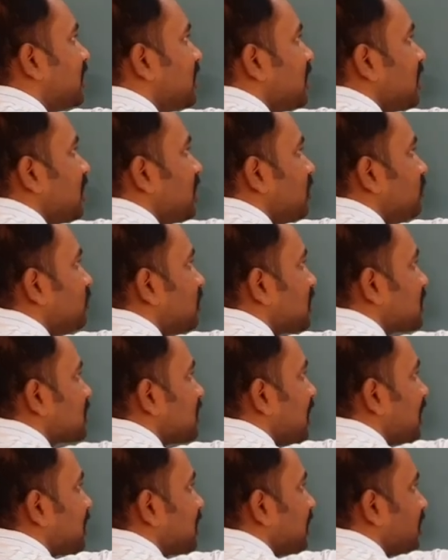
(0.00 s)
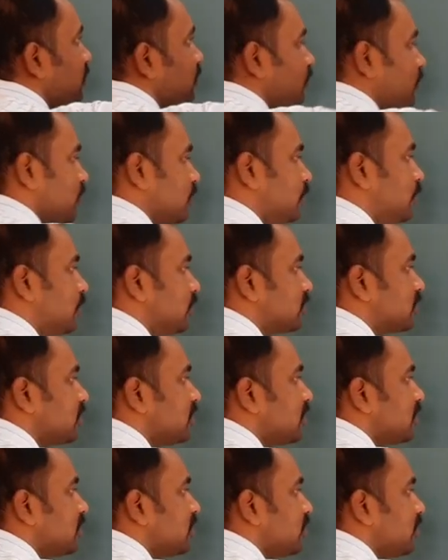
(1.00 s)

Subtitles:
Real numbers are there both.